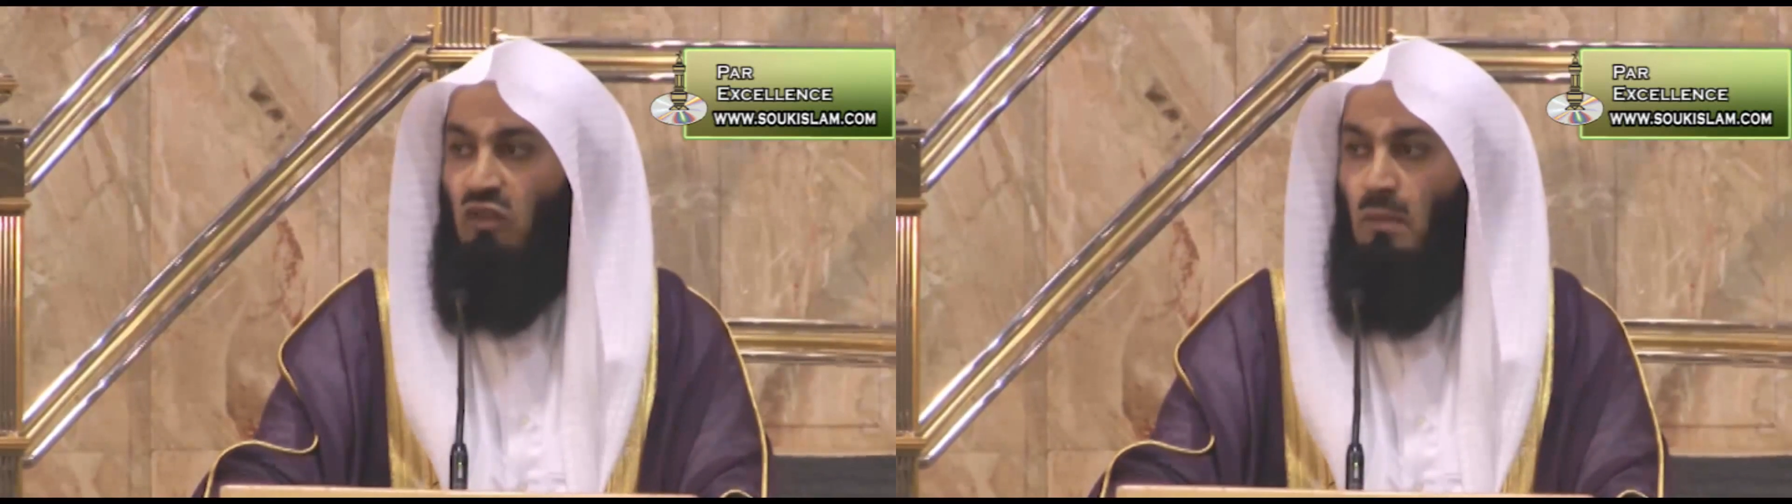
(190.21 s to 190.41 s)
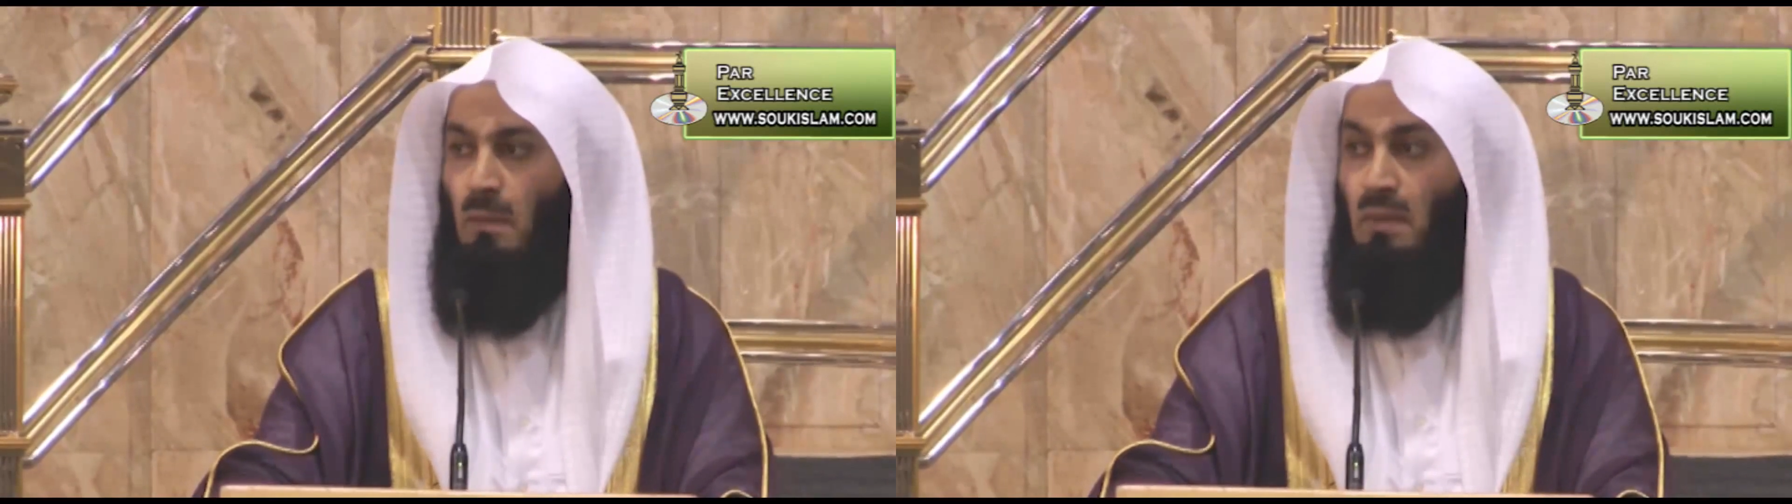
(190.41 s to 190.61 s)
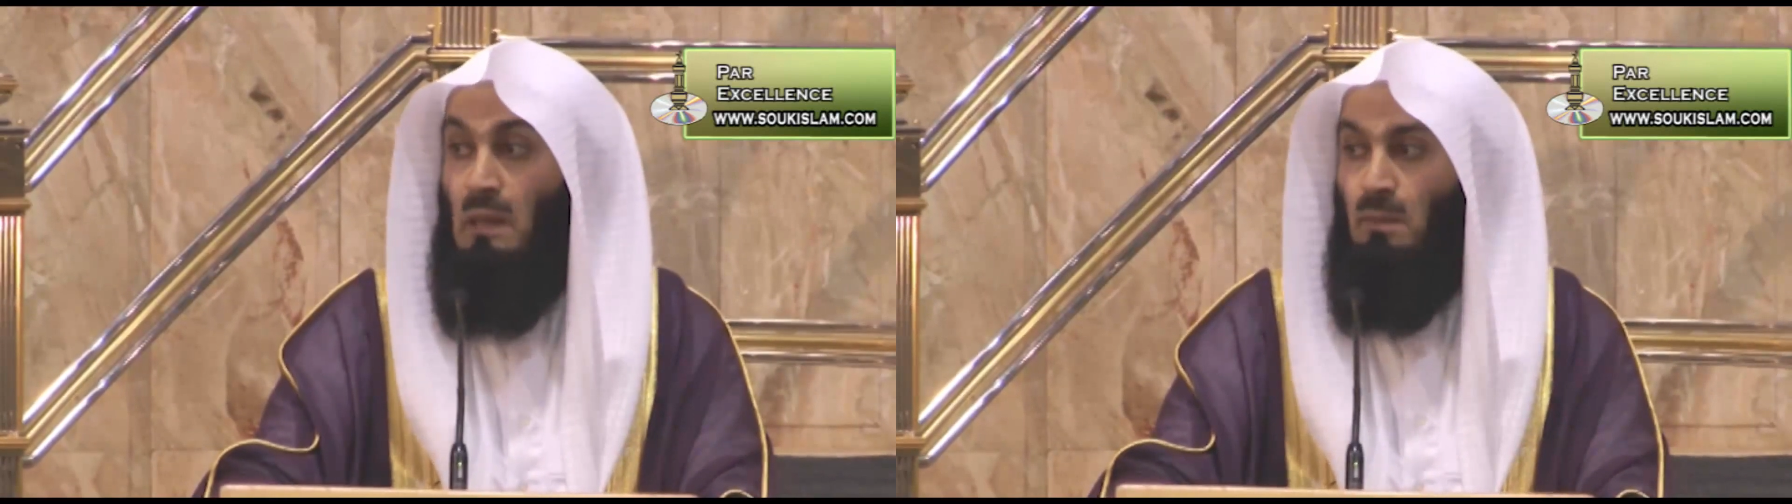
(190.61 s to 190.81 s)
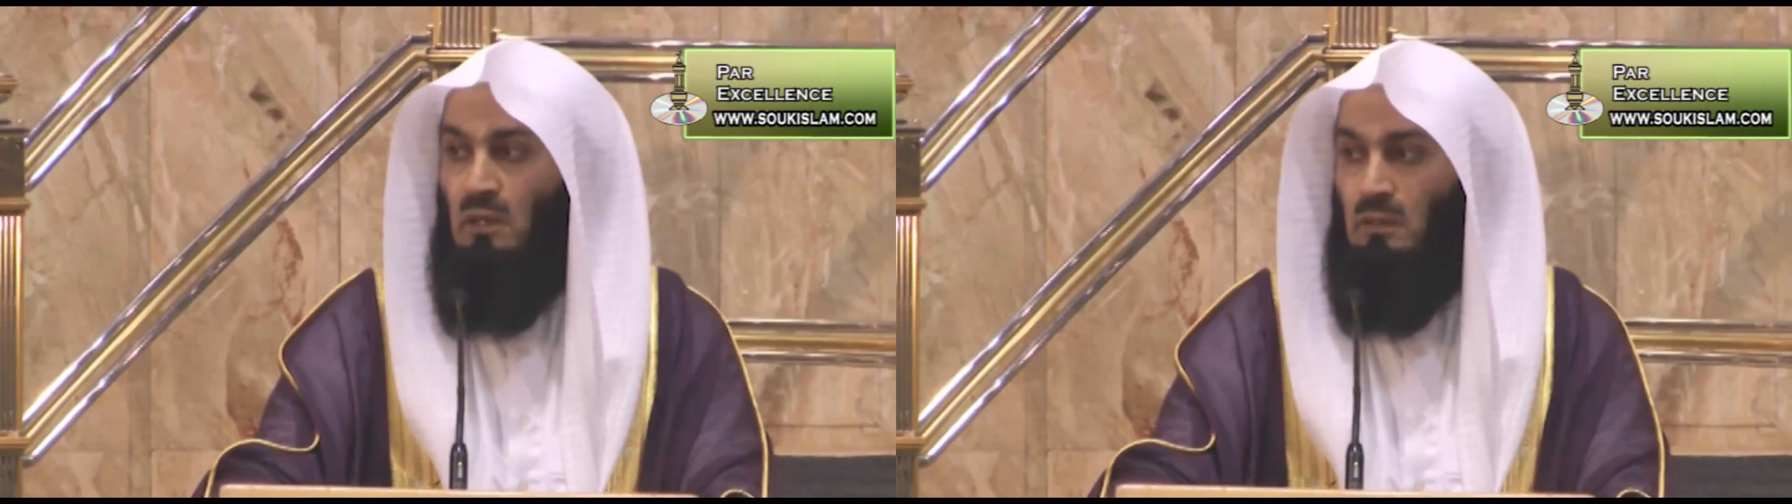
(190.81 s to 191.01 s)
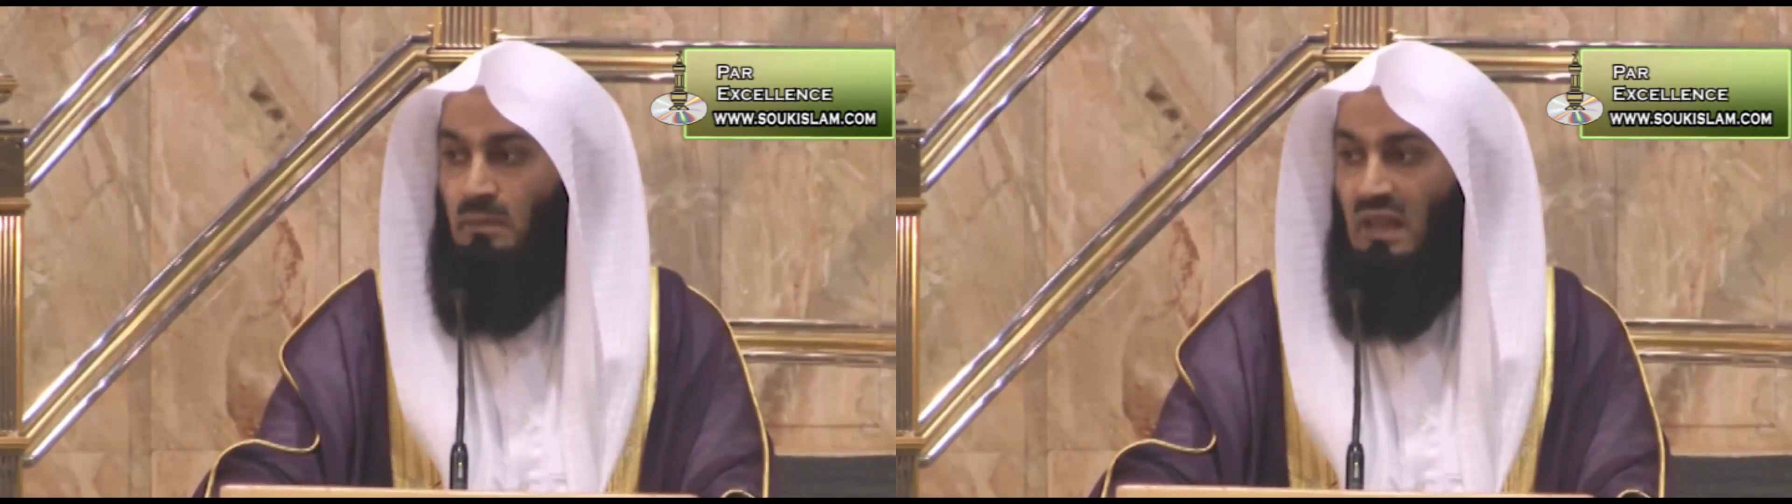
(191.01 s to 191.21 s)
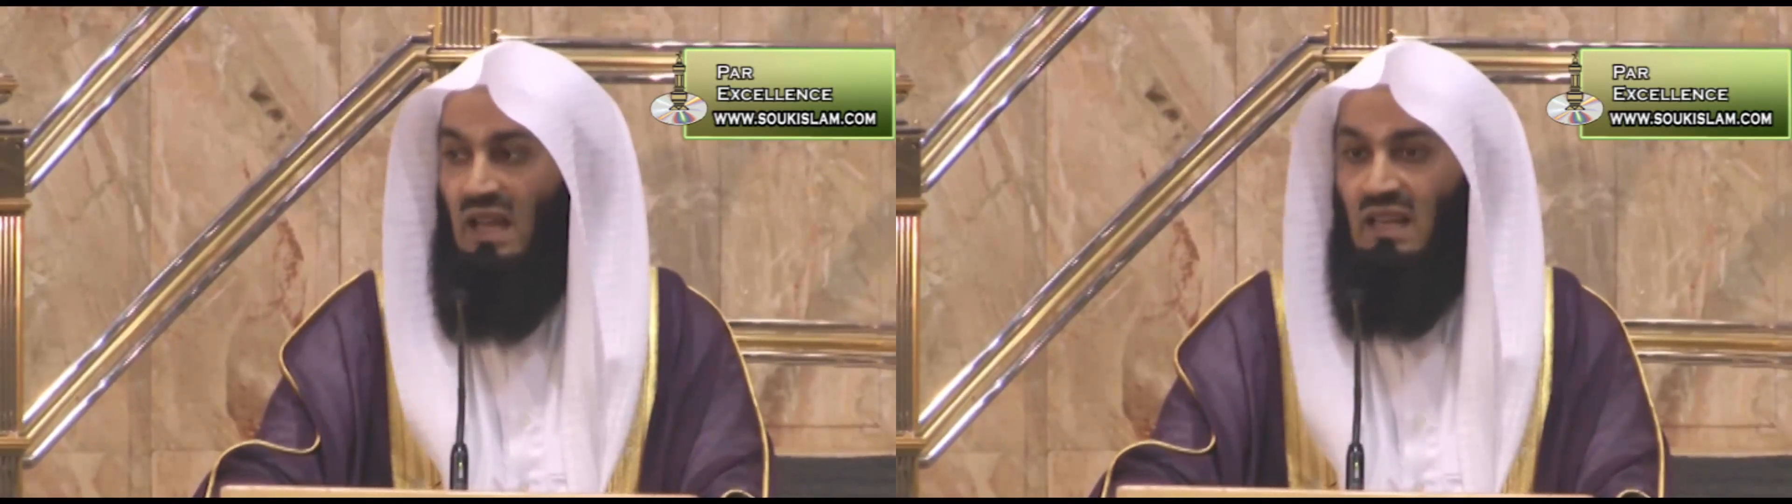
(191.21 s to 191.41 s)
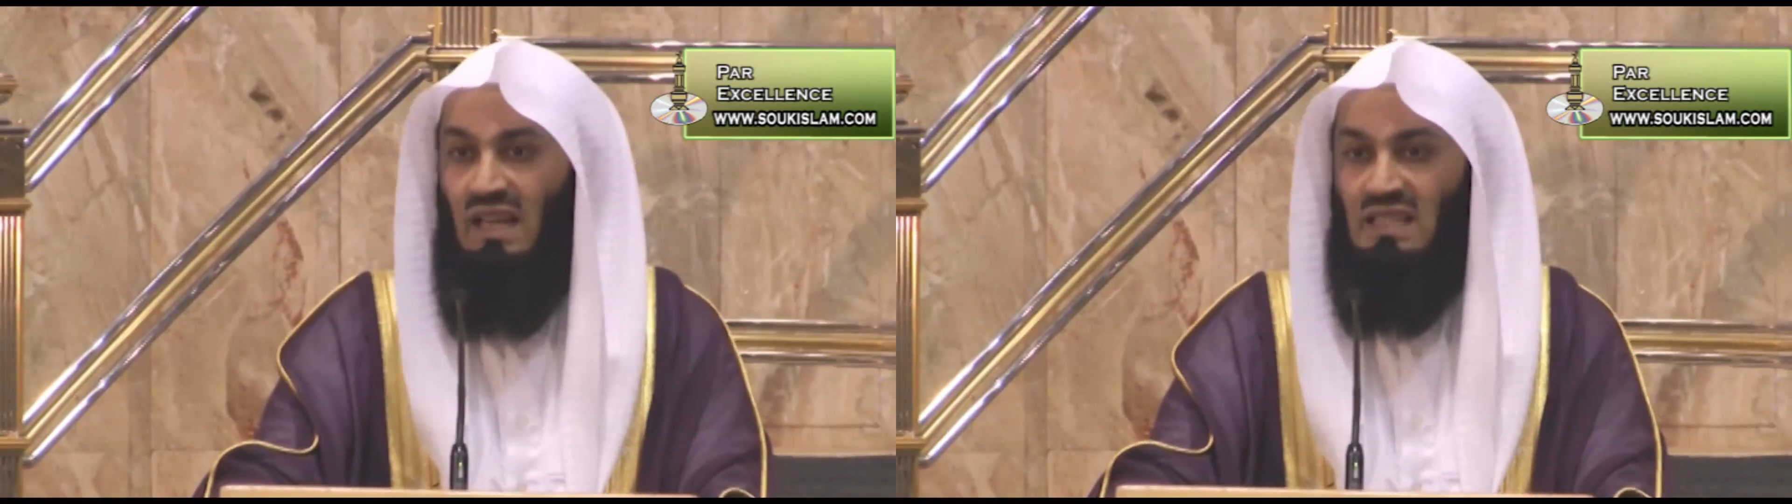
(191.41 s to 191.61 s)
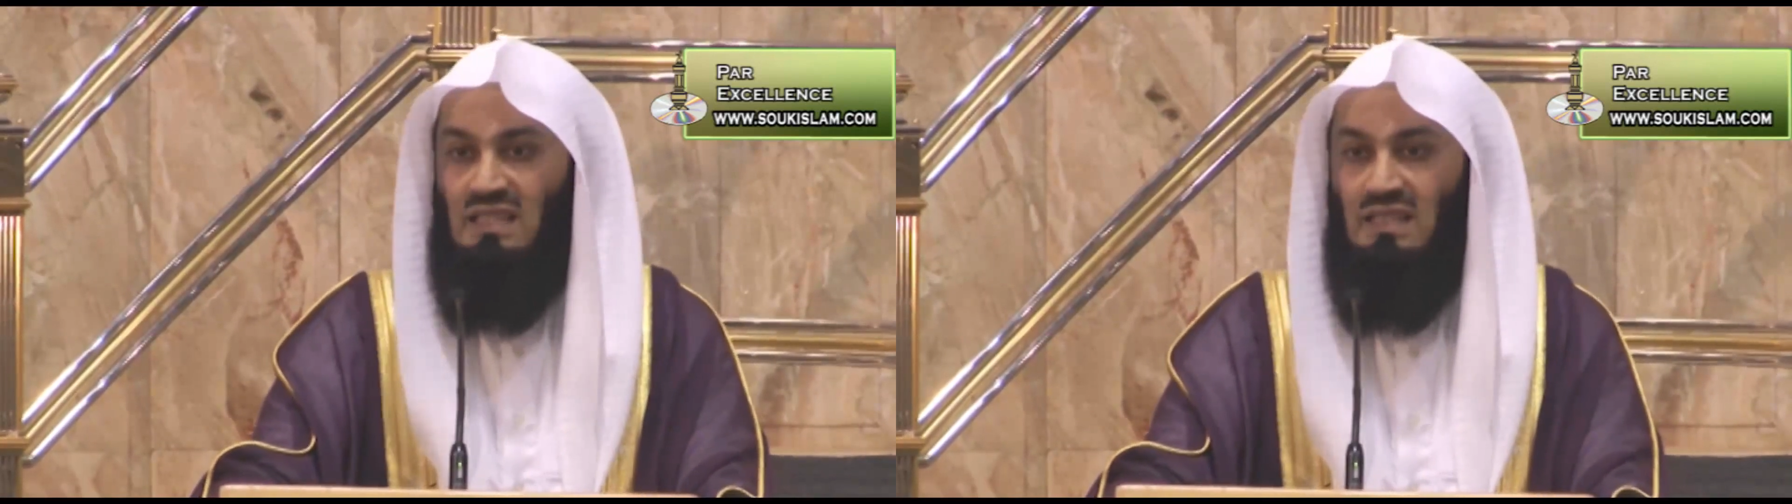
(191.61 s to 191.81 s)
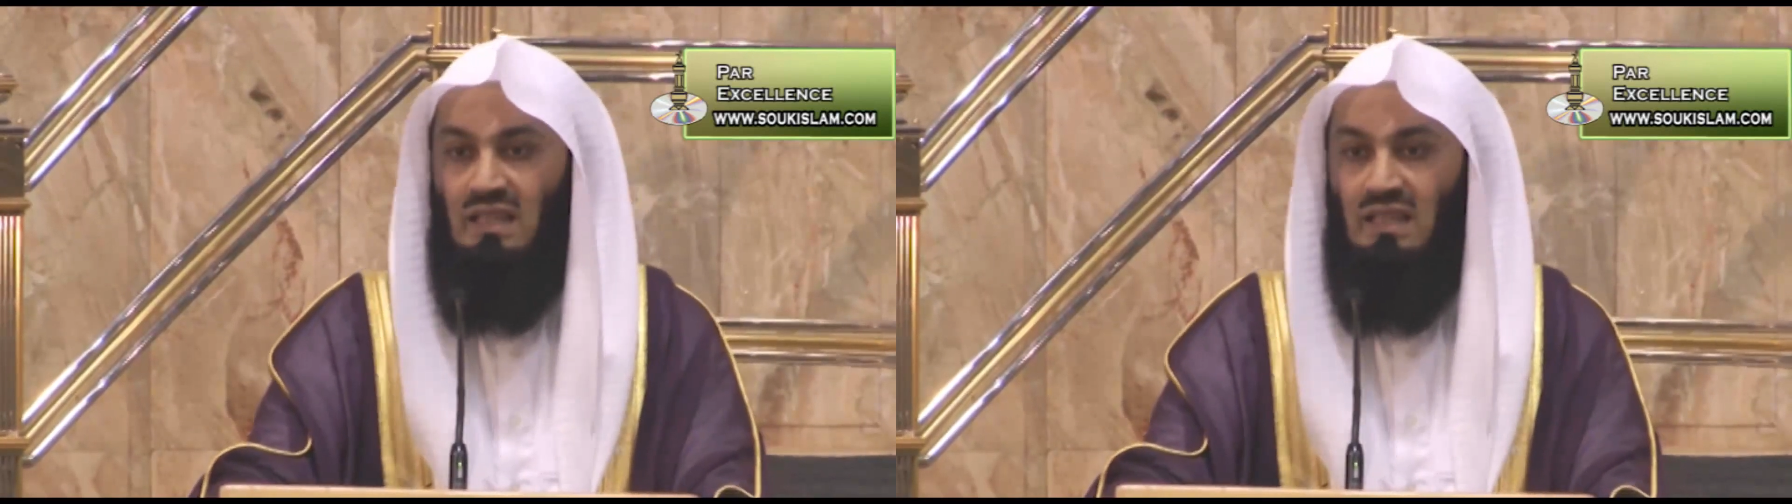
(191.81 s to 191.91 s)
from a people unless